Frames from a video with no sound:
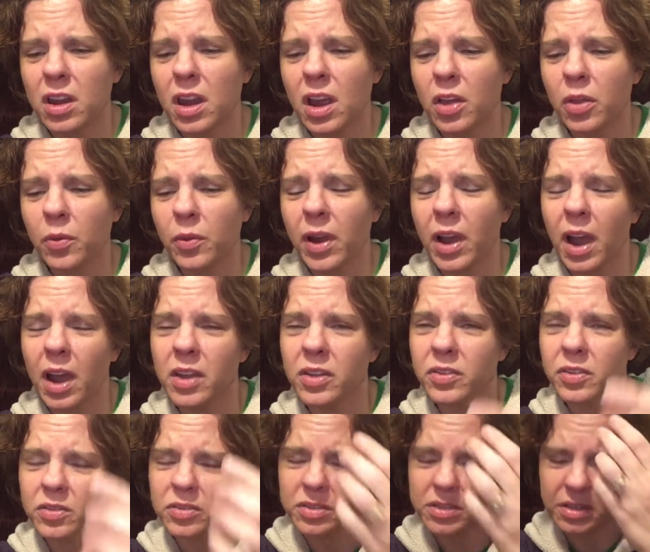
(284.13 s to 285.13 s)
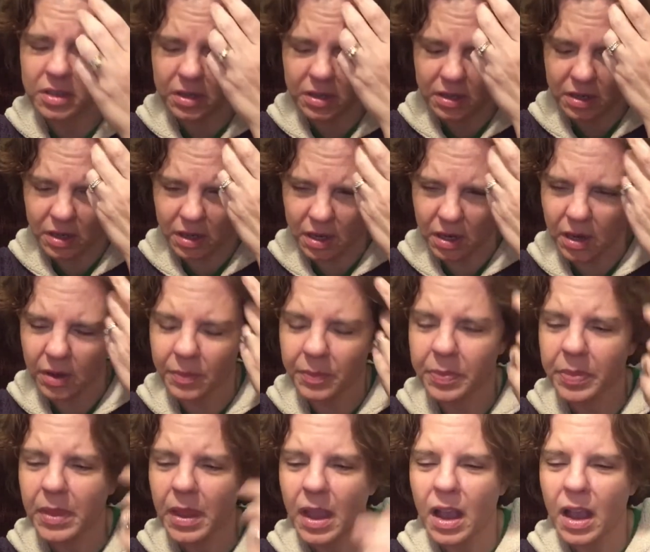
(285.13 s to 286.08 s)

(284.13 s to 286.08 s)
Now, the way I used it, I